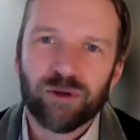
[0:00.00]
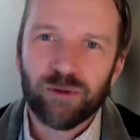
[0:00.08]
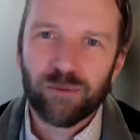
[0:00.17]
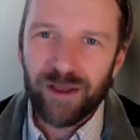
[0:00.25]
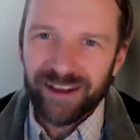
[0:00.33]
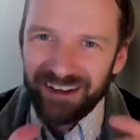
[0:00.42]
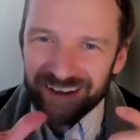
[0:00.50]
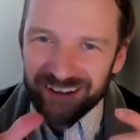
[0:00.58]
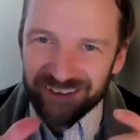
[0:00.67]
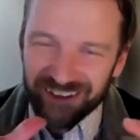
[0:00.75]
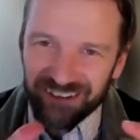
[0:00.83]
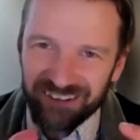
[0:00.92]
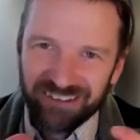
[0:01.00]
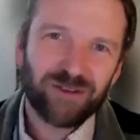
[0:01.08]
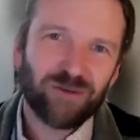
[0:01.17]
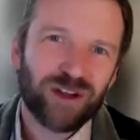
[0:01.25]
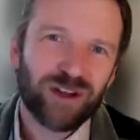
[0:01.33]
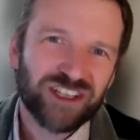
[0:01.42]
through making it easy to
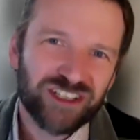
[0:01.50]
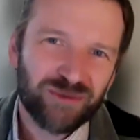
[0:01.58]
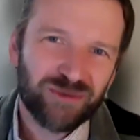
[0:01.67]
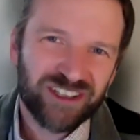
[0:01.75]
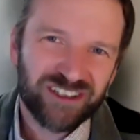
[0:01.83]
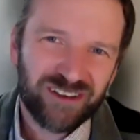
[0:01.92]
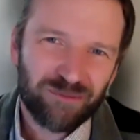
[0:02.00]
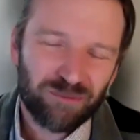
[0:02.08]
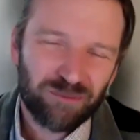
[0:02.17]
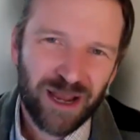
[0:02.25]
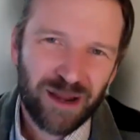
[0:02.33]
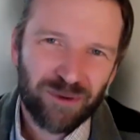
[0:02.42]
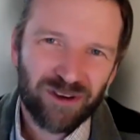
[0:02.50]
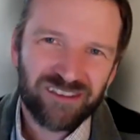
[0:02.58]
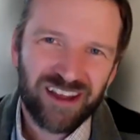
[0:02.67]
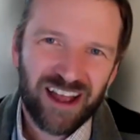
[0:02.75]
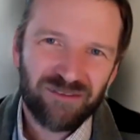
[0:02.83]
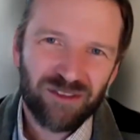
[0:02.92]
see which
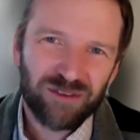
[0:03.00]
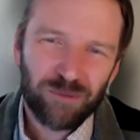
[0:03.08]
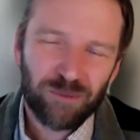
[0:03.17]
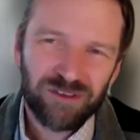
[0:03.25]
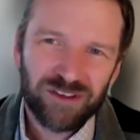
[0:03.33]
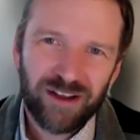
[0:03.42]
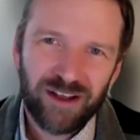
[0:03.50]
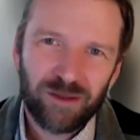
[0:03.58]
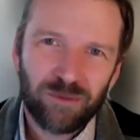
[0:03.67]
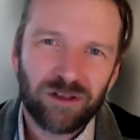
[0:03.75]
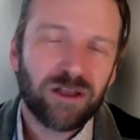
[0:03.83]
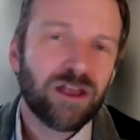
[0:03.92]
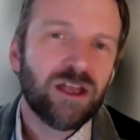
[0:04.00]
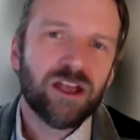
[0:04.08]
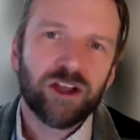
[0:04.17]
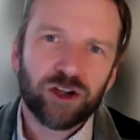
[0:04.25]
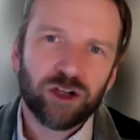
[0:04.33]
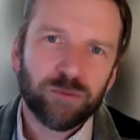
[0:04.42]
papers have those outputs available.
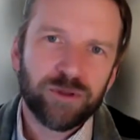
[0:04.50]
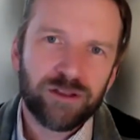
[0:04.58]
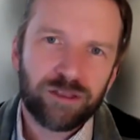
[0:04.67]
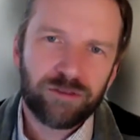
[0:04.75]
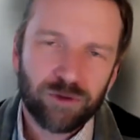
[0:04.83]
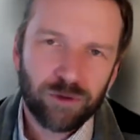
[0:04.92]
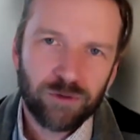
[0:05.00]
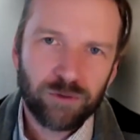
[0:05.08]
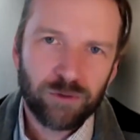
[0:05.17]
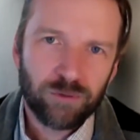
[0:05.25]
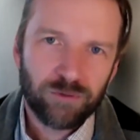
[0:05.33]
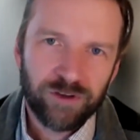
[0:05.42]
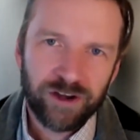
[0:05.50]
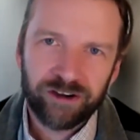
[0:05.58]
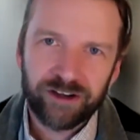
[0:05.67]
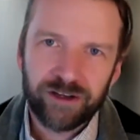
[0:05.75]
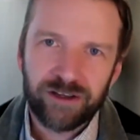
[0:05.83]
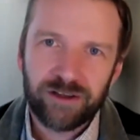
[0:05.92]
It could be through
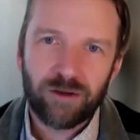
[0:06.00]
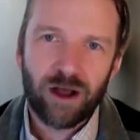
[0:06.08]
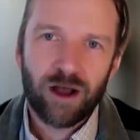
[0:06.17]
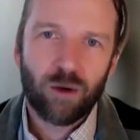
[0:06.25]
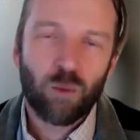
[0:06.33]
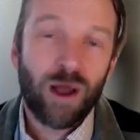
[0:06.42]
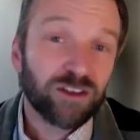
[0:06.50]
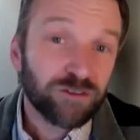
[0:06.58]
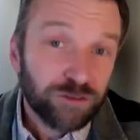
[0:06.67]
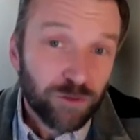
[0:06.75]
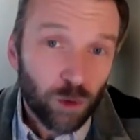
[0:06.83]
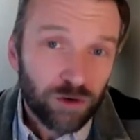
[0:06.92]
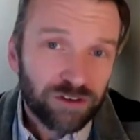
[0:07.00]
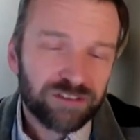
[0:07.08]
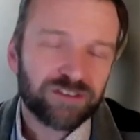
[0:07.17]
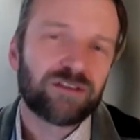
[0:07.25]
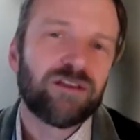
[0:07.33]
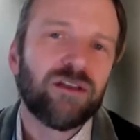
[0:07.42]
very
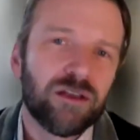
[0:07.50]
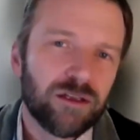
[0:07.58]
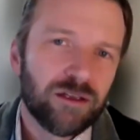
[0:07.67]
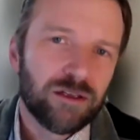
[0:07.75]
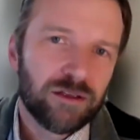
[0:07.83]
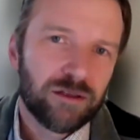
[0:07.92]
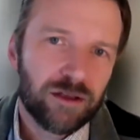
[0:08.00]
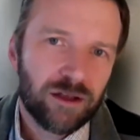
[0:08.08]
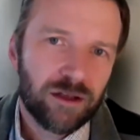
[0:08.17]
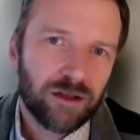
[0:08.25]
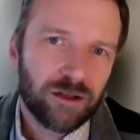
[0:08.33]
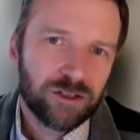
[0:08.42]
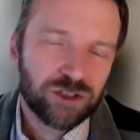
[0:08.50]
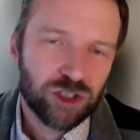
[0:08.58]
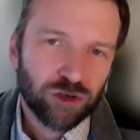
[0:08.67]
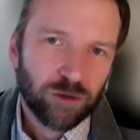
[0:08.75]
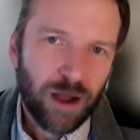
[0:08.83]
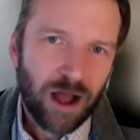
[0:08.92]
well-enforced
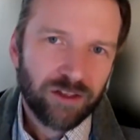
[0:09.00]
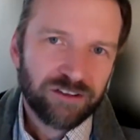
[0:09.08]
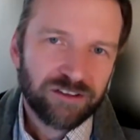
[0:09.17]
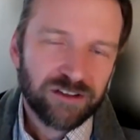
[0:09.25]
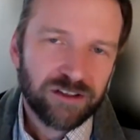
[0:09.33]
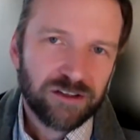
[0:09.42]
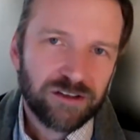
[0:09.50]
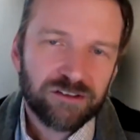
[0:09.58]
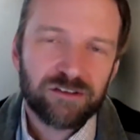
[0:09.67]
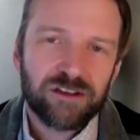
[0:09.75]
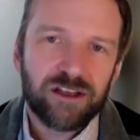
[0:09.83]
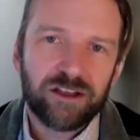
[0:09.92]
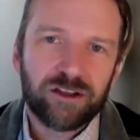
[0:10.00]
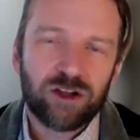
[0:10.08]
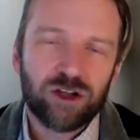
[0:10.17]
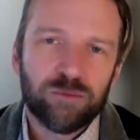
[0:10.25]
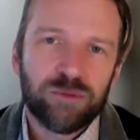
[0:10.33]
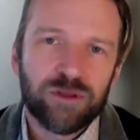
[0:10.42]
journal policies.
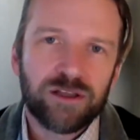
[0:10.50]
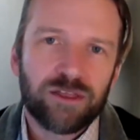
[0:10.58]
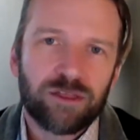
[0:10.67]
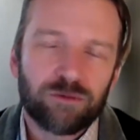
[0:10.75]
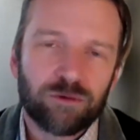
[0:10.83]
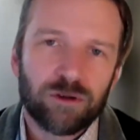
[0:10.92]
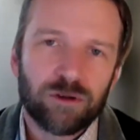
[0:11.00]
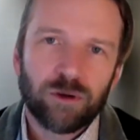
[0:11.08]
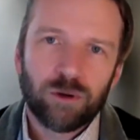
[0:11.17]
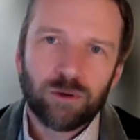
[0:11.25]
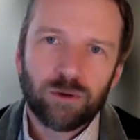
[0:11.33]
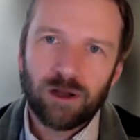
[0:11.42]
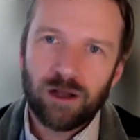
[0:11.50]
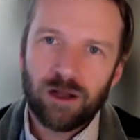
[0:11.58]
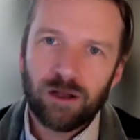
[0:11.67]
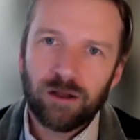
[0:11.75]
It could be through